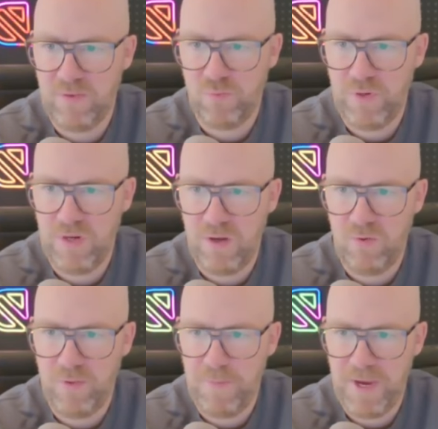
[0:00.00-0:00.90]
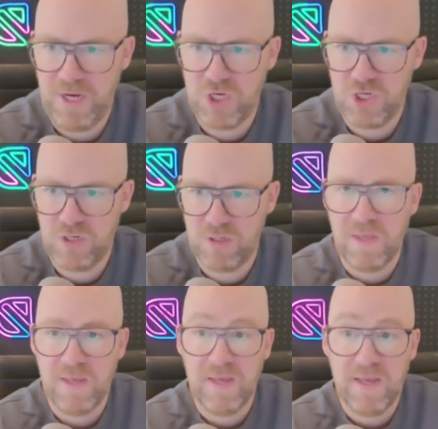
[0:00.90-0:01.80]
reload the page.
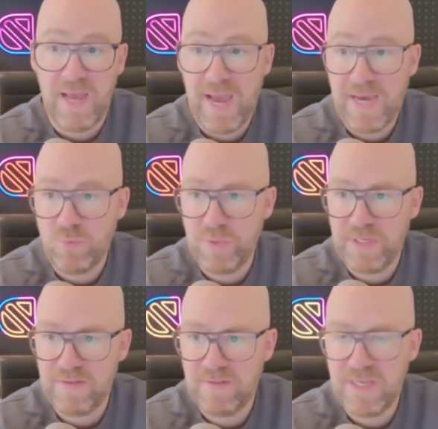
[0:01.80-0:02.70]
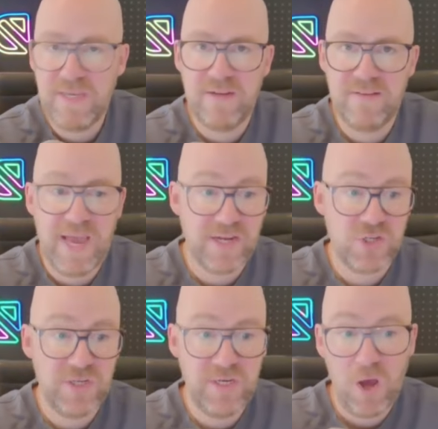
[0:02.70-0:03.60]
And we can see it is
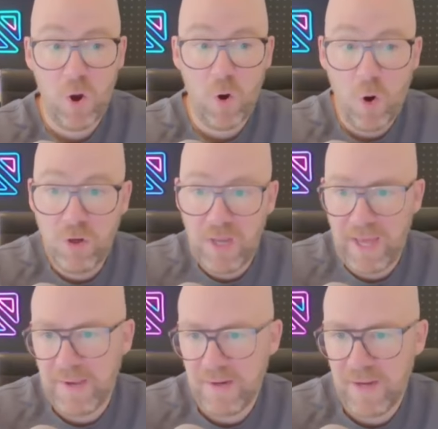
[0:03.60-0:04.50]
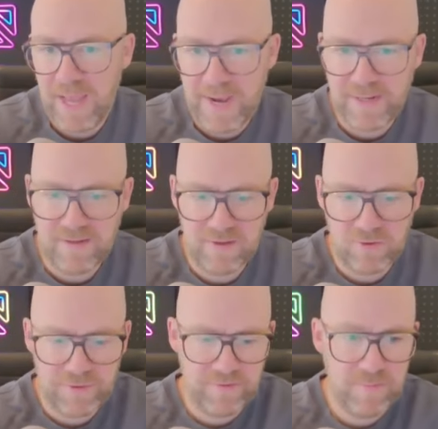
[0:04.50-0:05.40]
actually now online. And
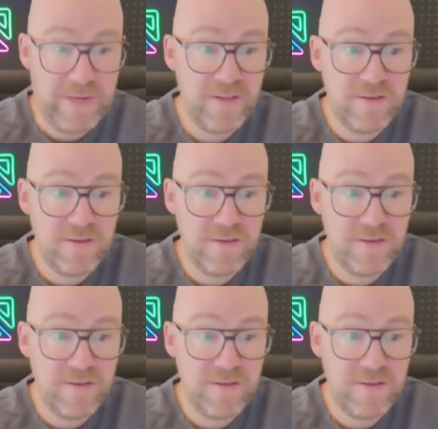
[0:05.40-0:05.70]
so this means